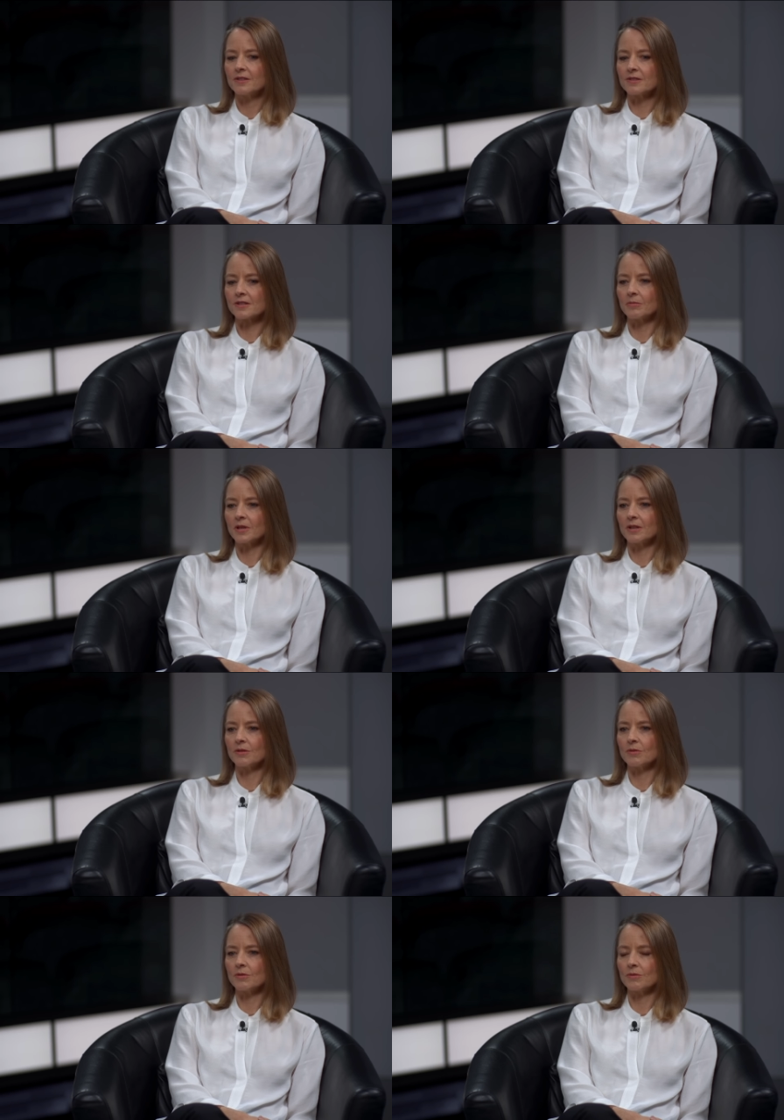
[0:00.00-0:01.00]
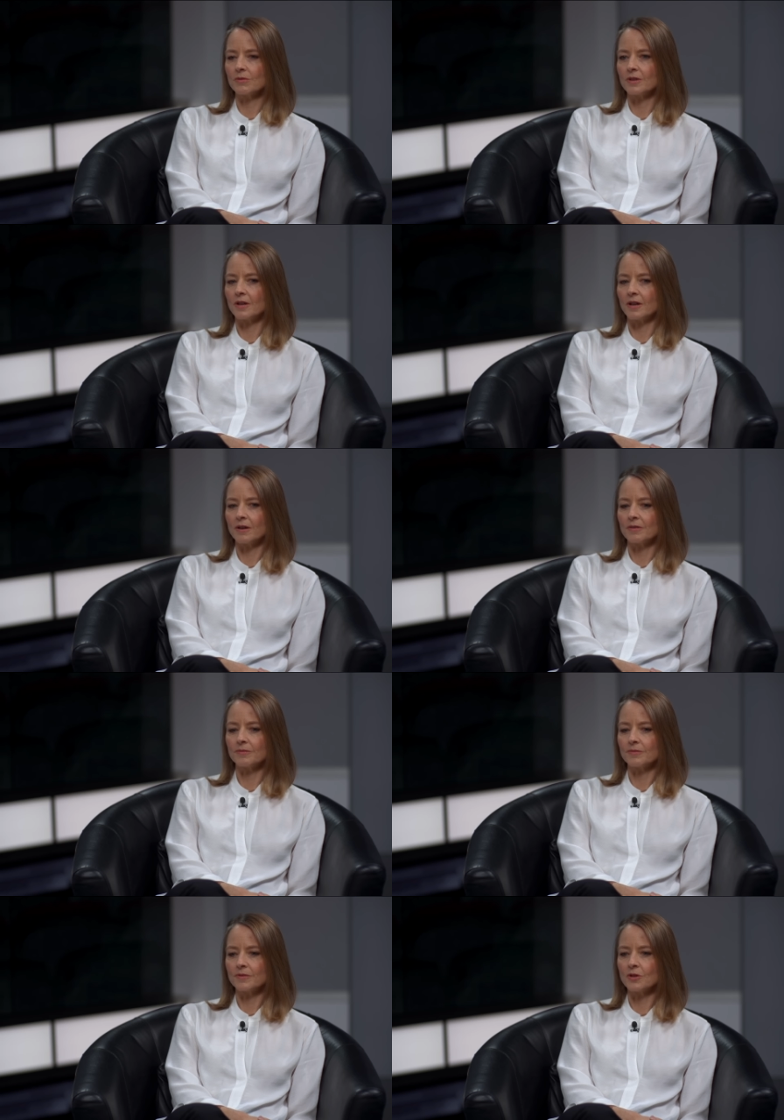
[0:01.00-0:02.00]
to somebody who uh,
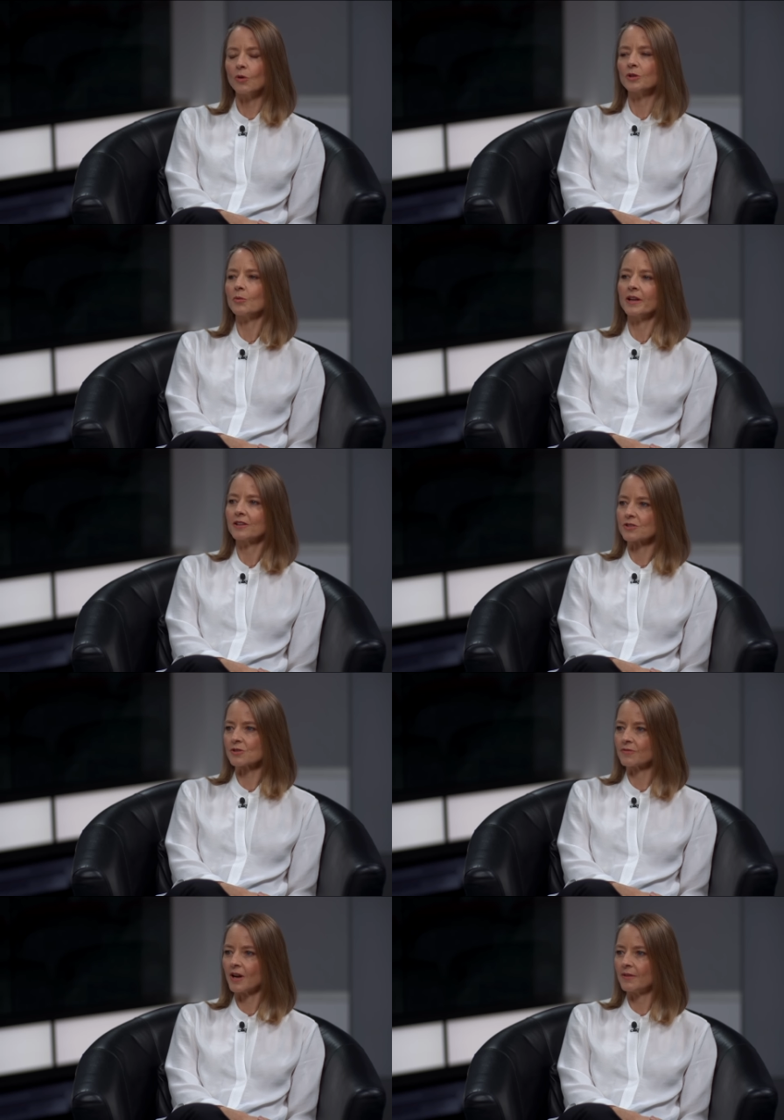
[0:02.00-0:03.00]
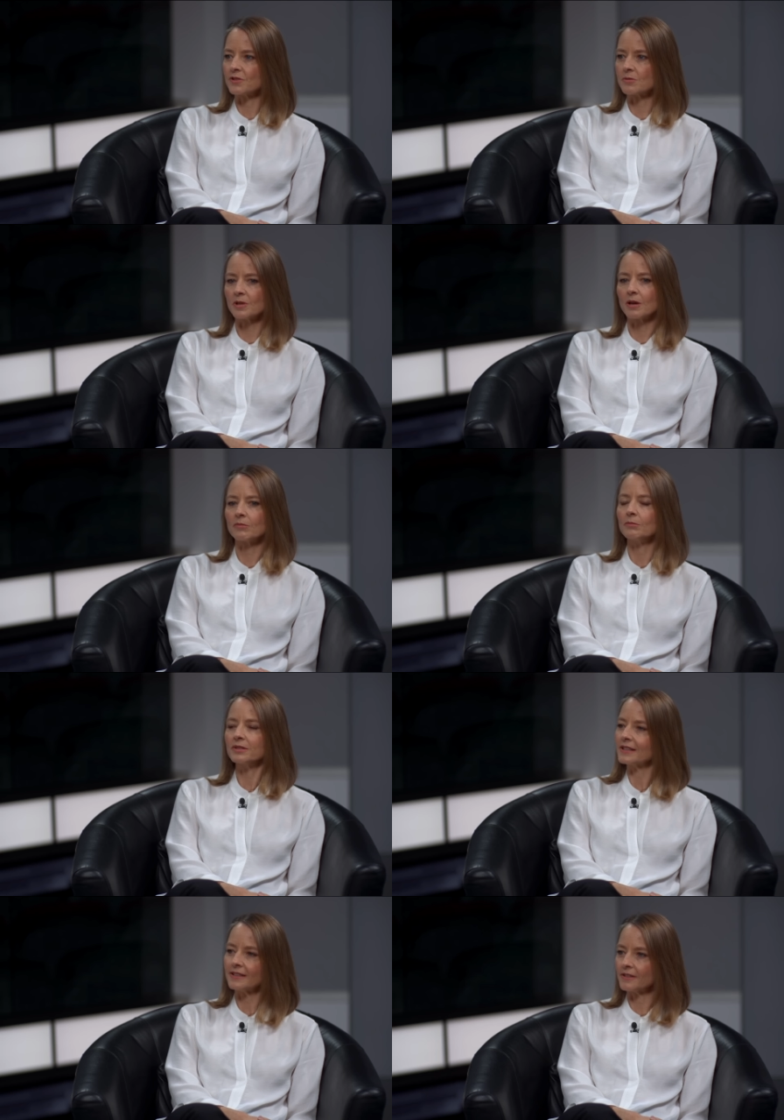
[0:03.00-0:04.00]
the only way he can survive is to become
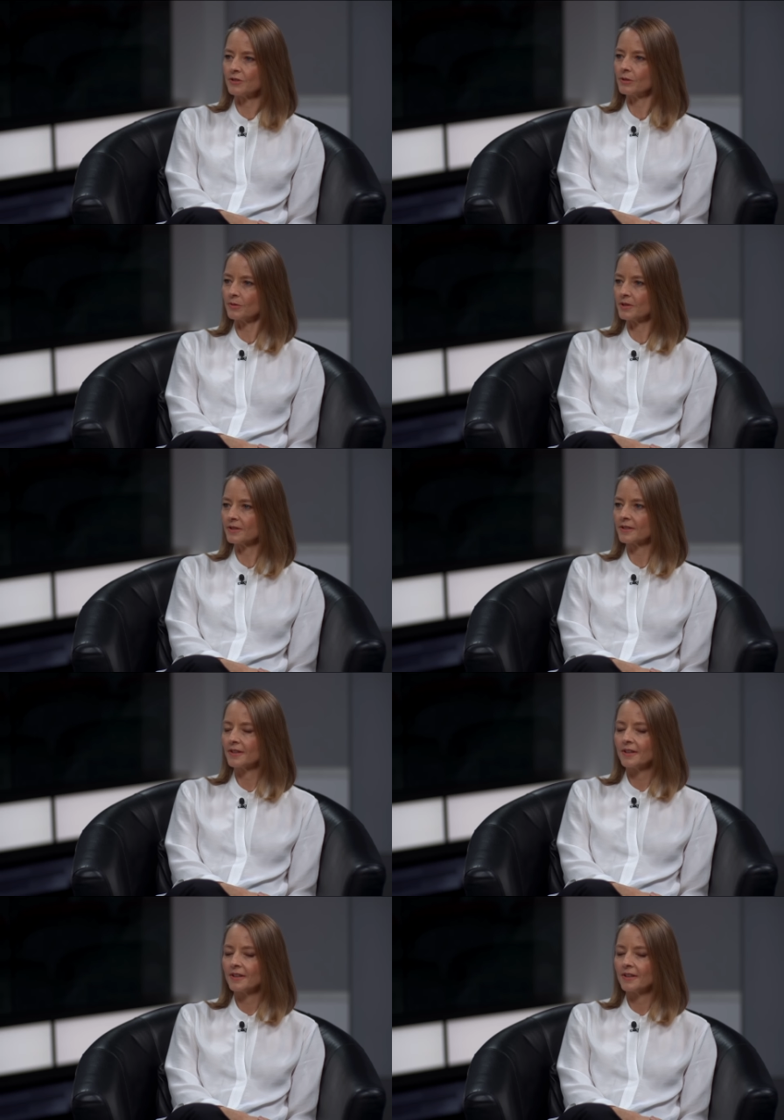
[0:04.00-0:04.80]
completely deluded